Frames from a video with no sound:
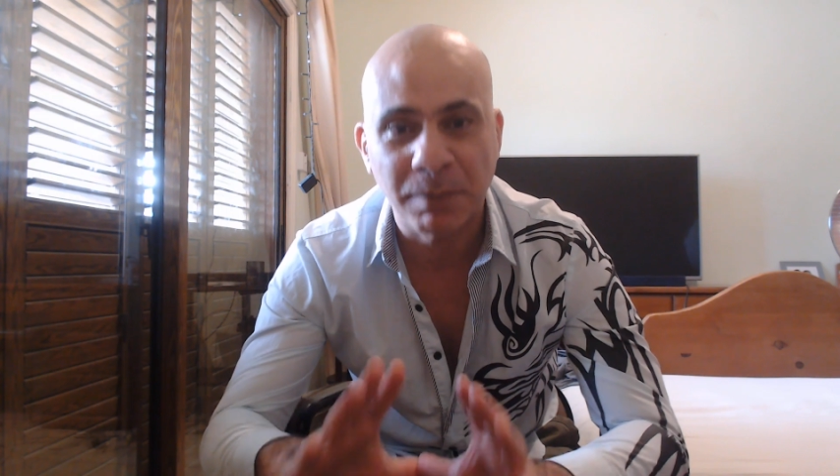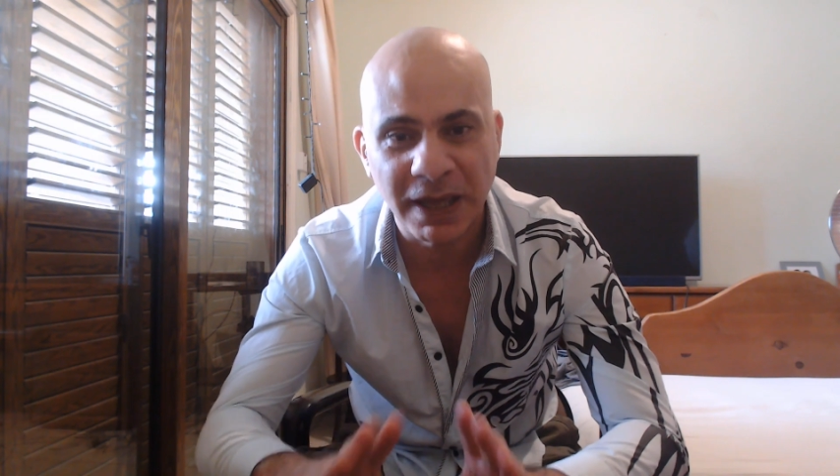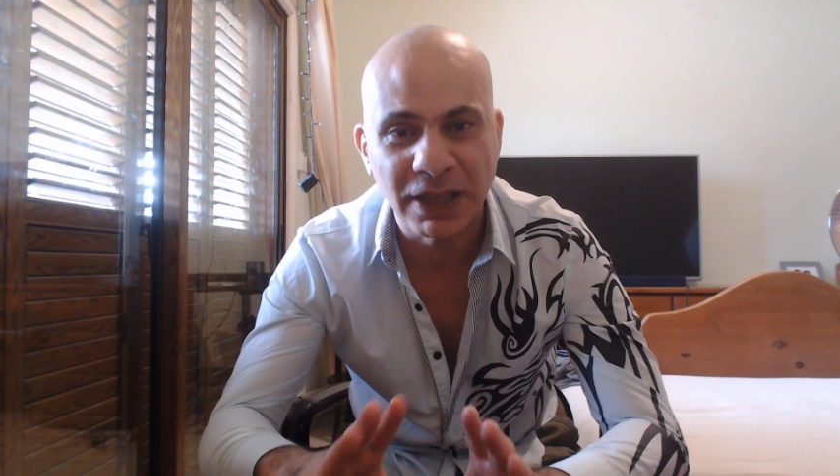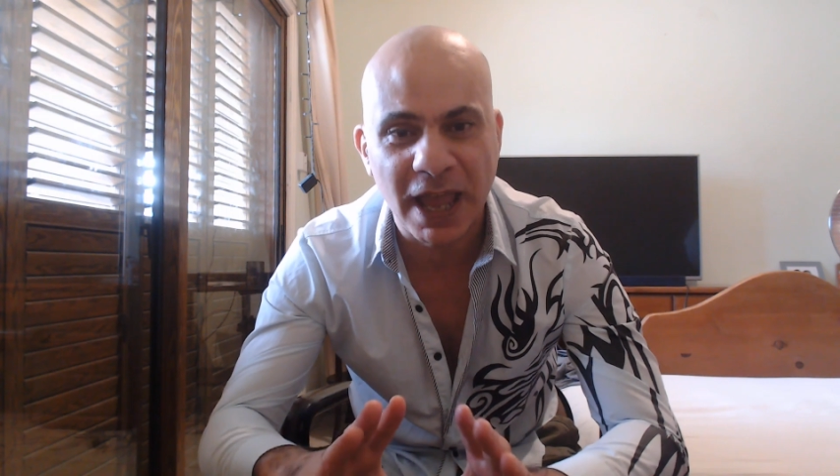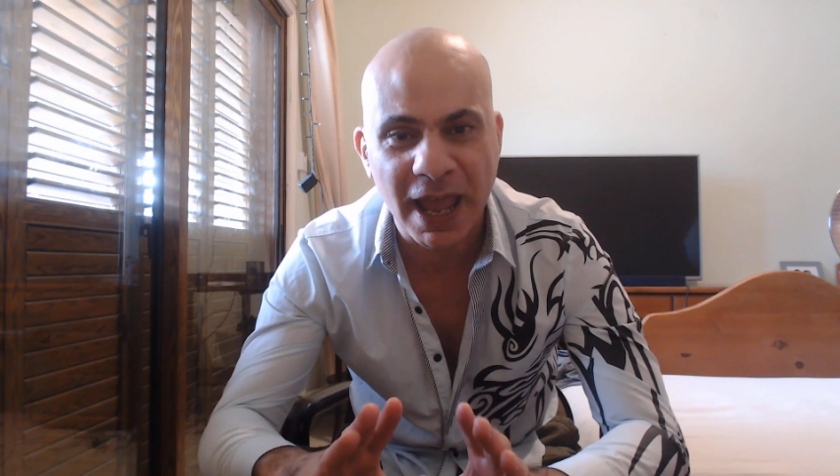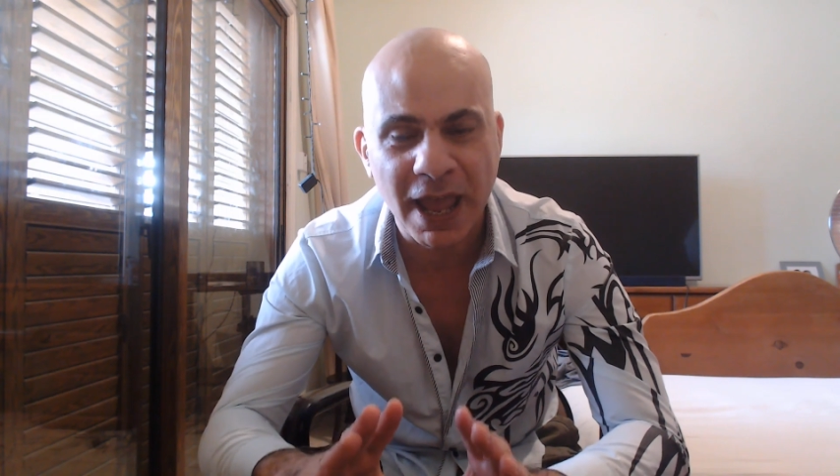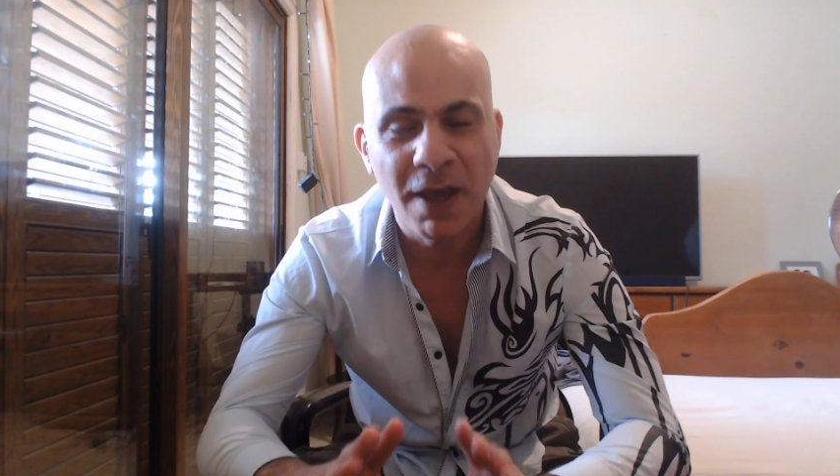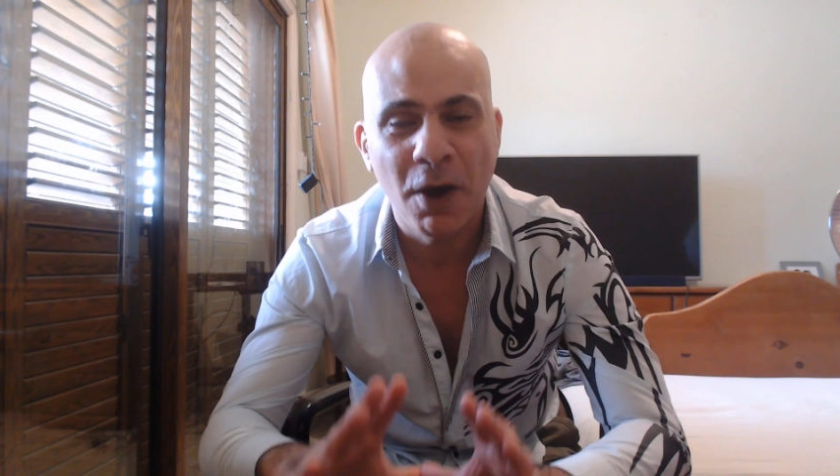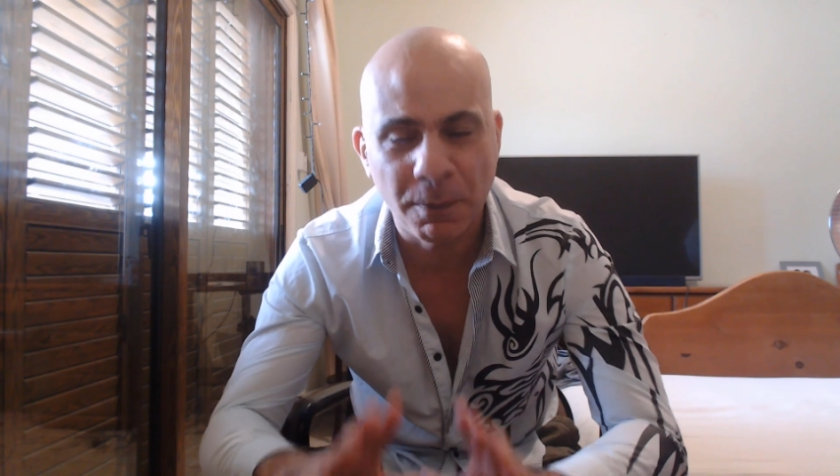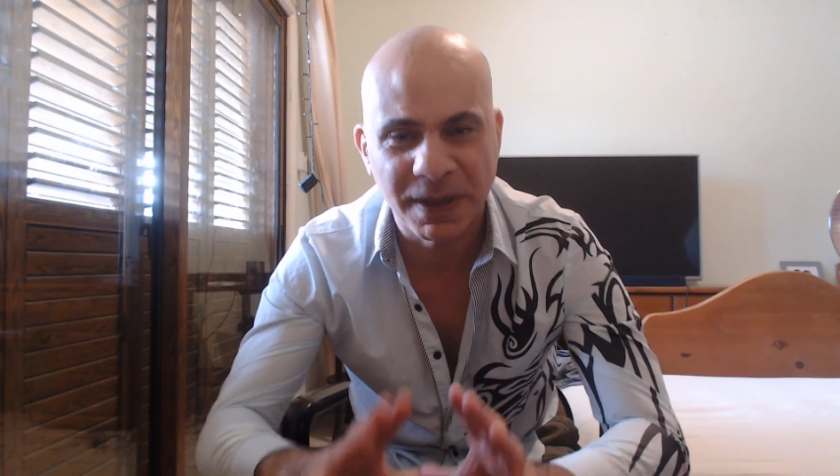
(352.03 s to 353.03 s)
Be there
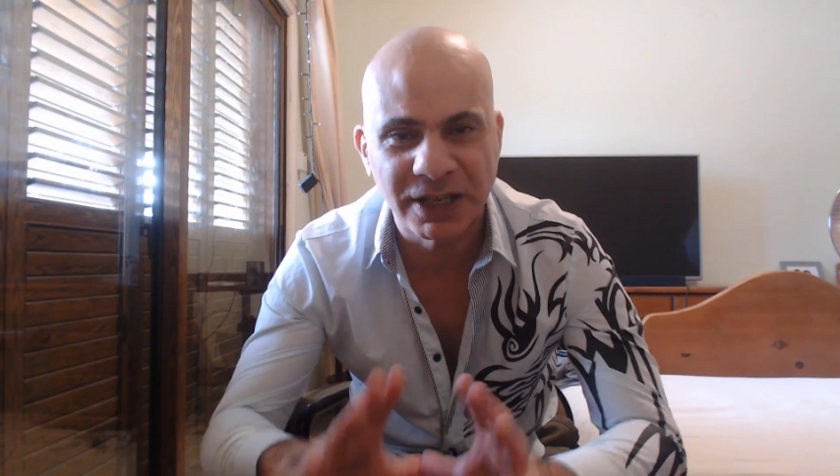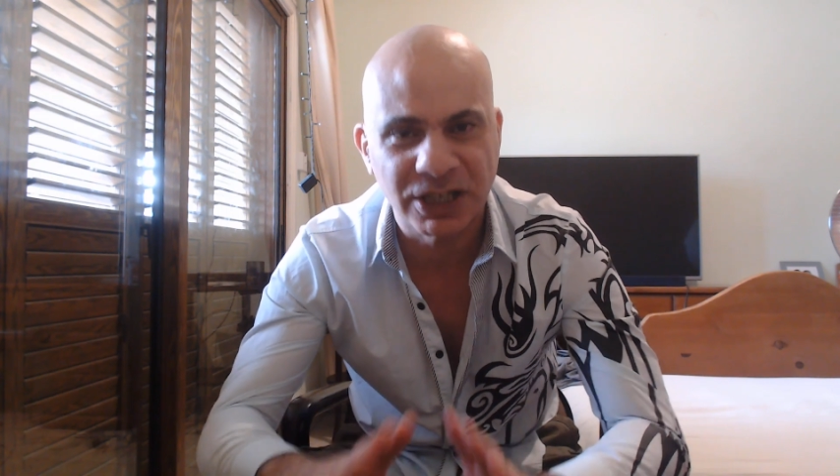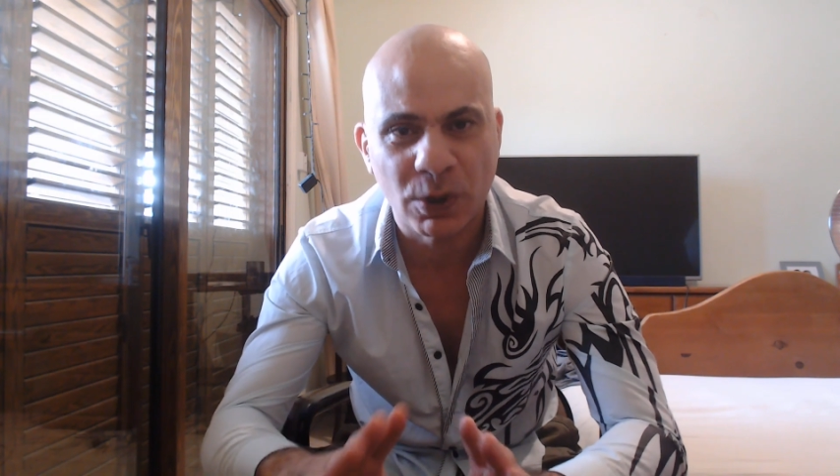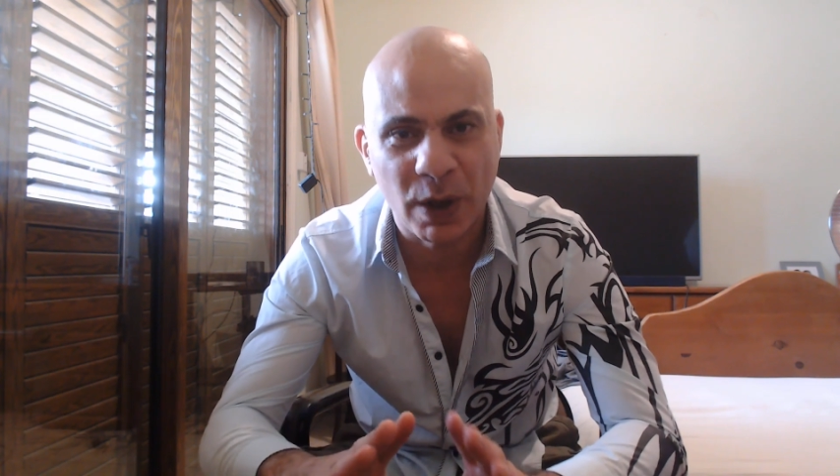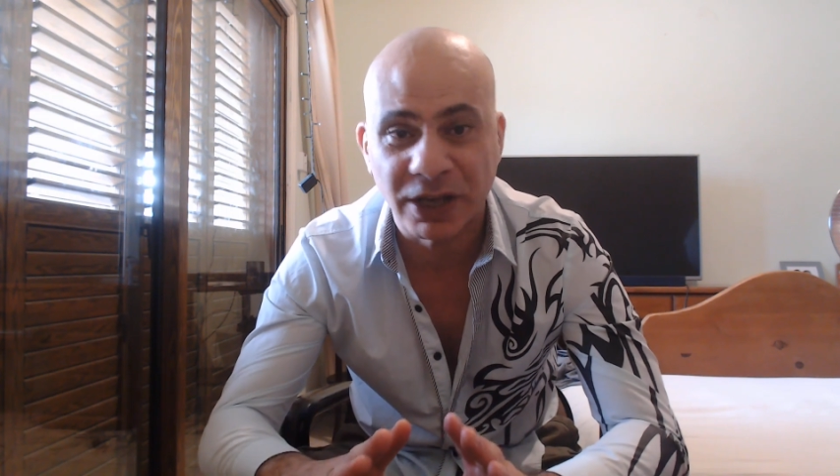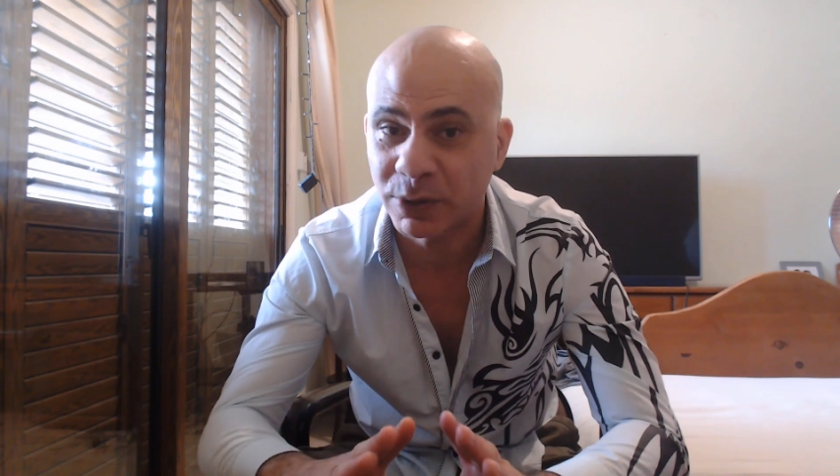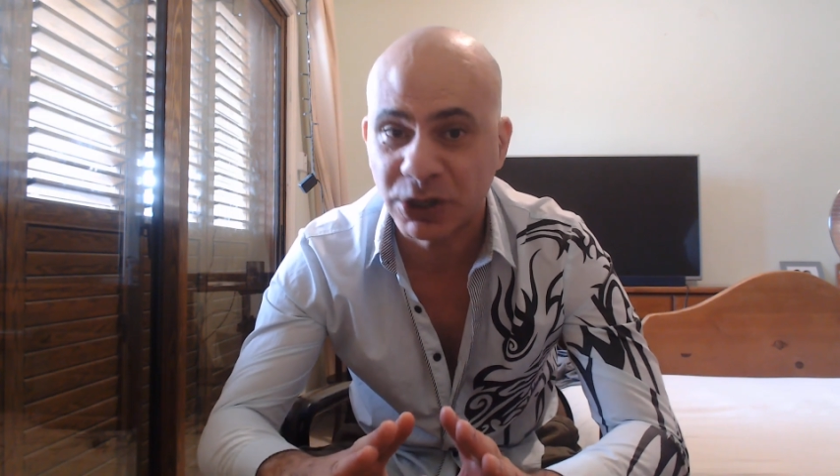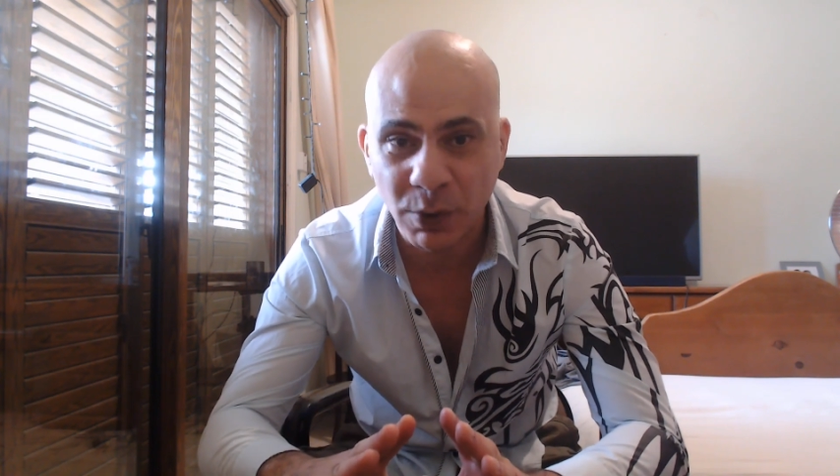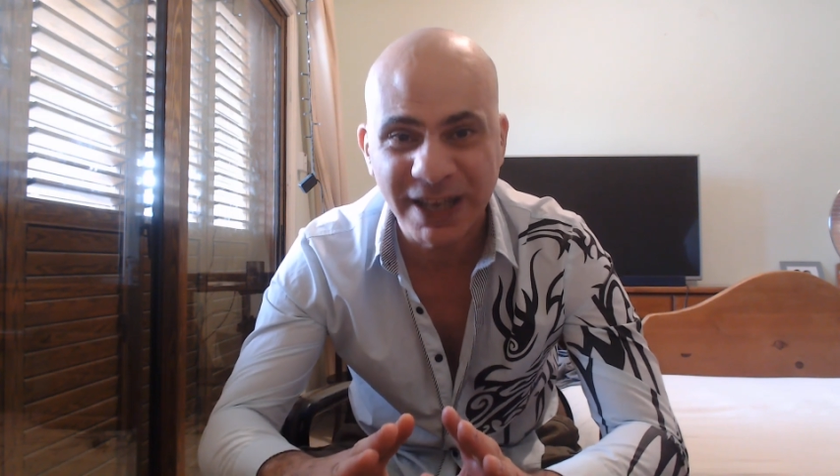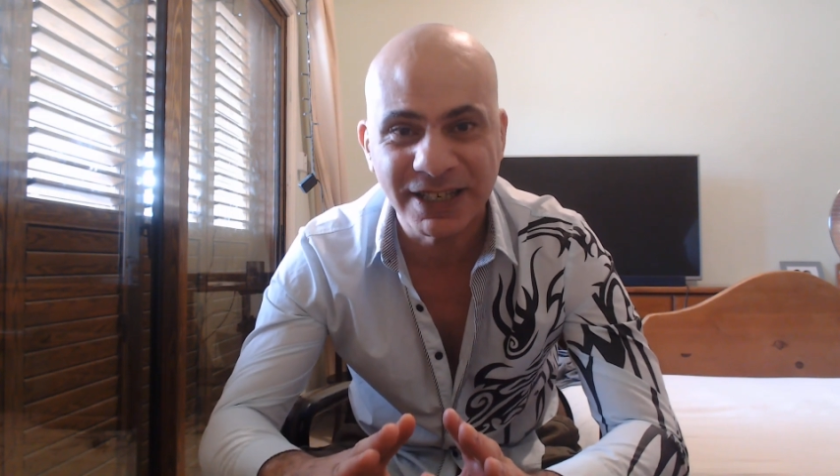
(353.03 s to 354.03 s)
or be square. So
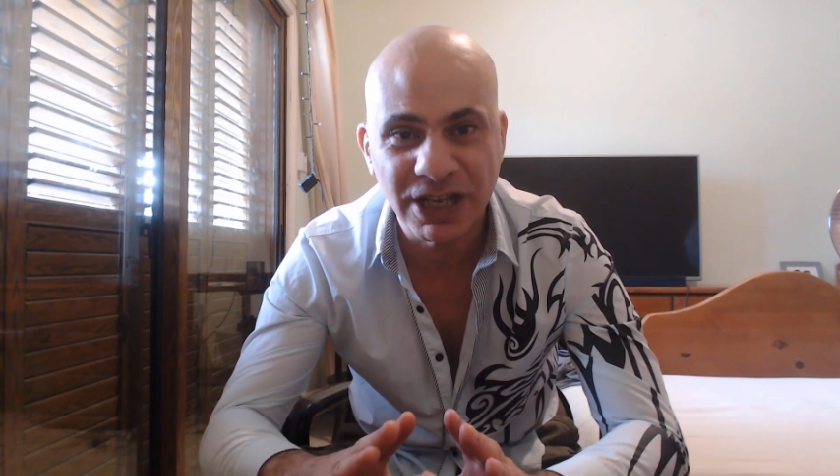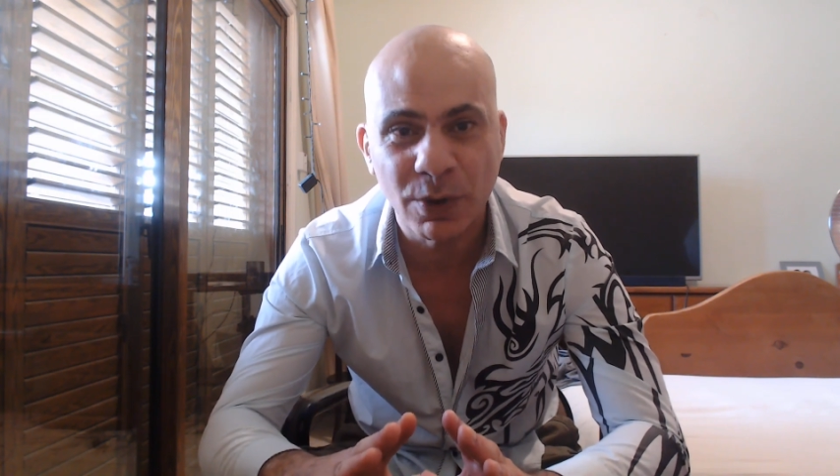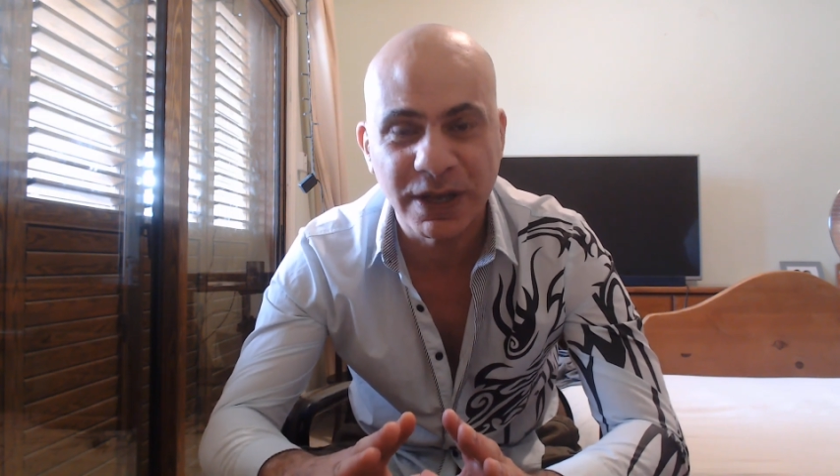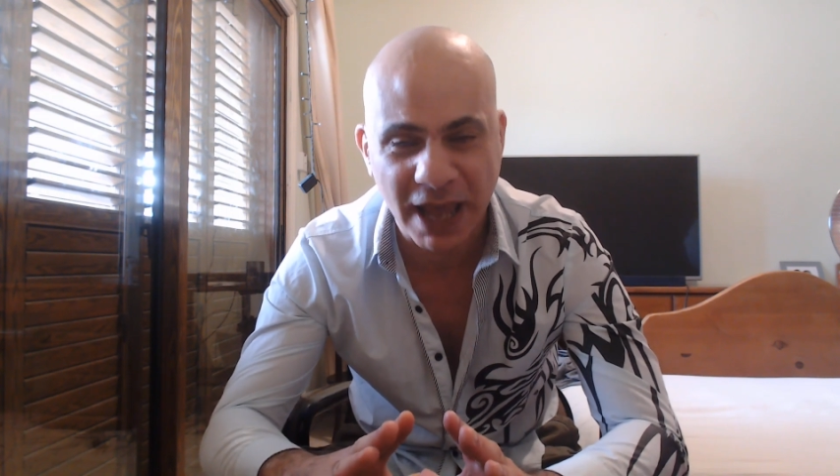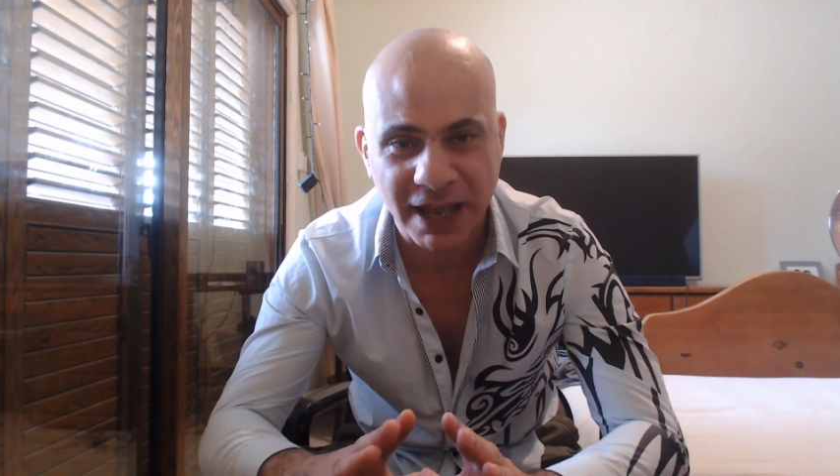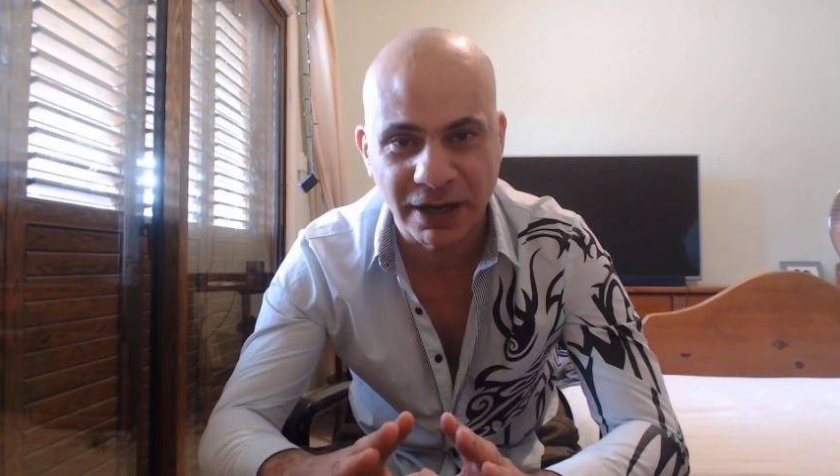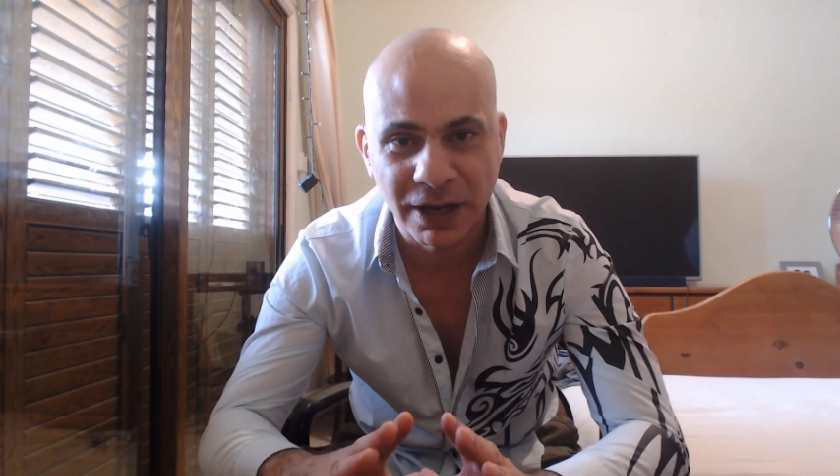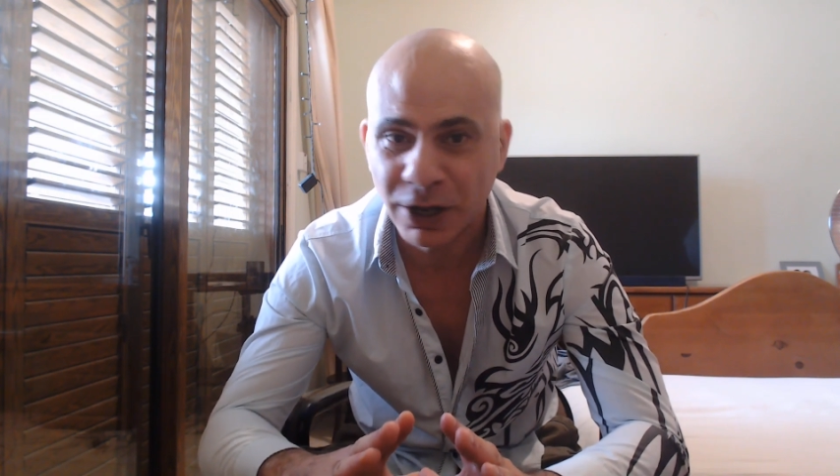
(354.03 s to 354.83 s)
until I see you again,